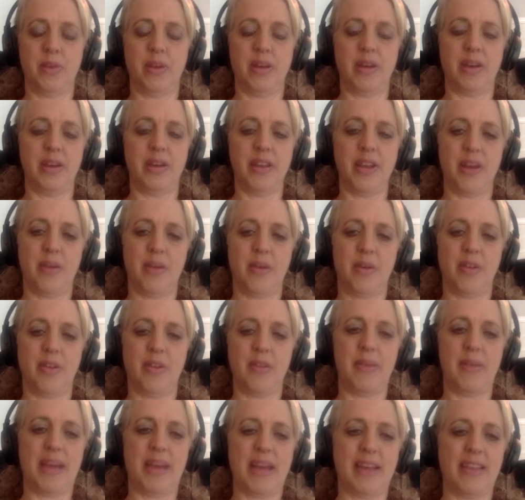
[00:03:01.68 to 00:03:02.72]

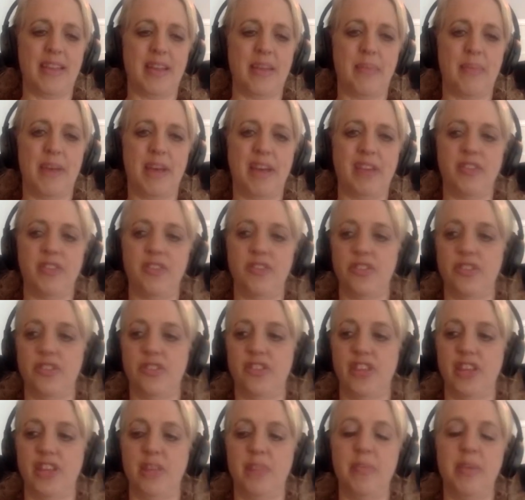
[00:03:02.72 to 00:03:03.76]
on the back of that passenger
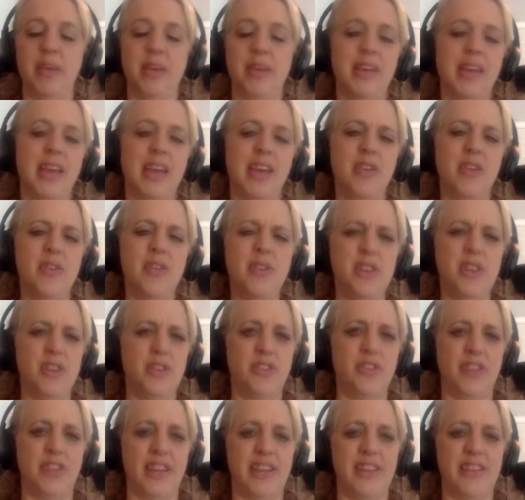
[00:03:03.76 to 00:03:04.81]
seat. But yeah, you can
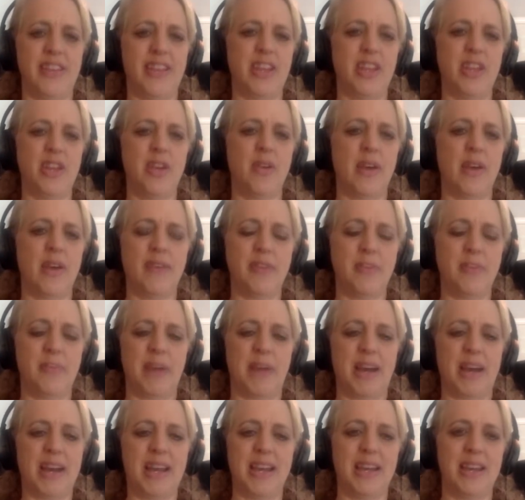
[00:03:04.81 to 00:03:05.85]
use anything. You don't have to
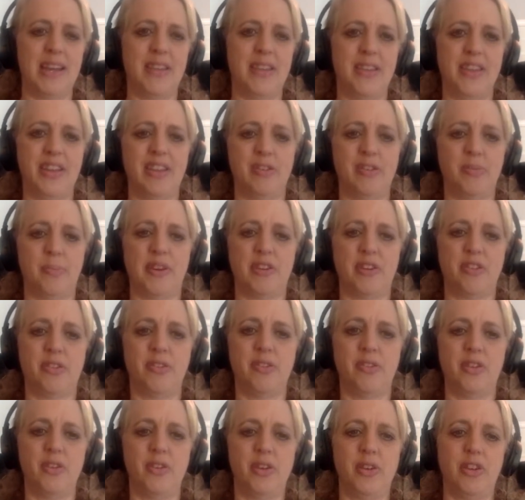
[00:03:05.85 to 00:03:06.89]
buy anything
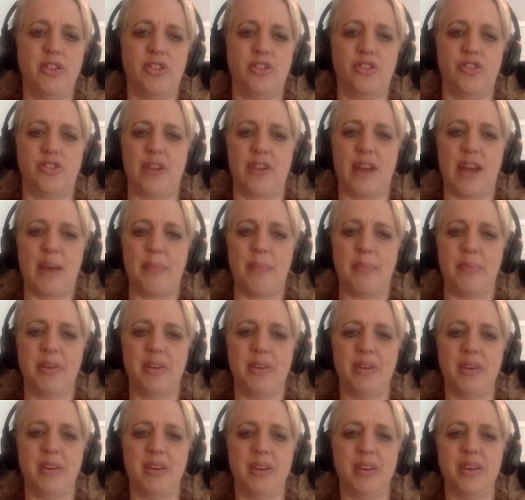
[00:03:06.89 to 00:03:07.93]
special. You could strap
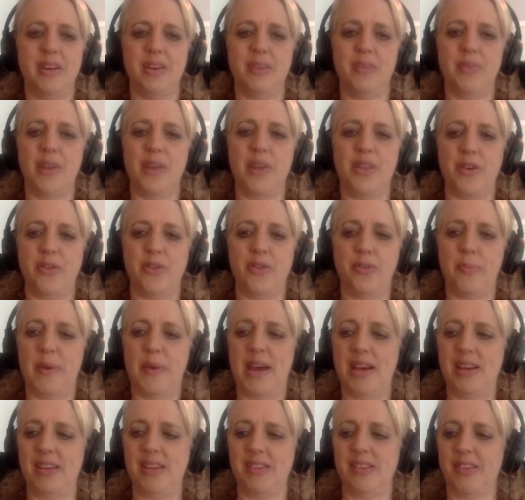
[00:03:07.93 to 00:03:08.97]
one of those
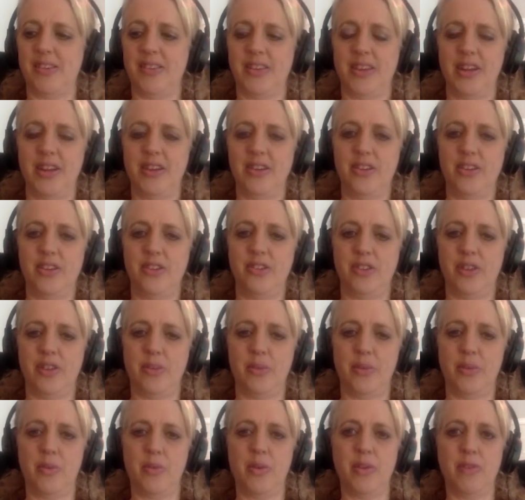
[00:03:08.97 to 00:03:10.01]
bags on there and
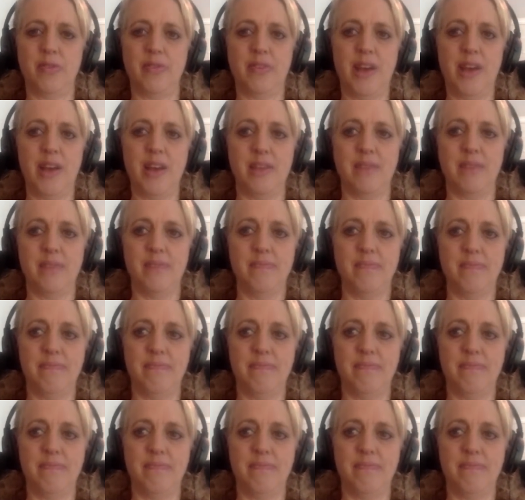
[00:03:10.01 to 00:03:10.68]
it would work fine.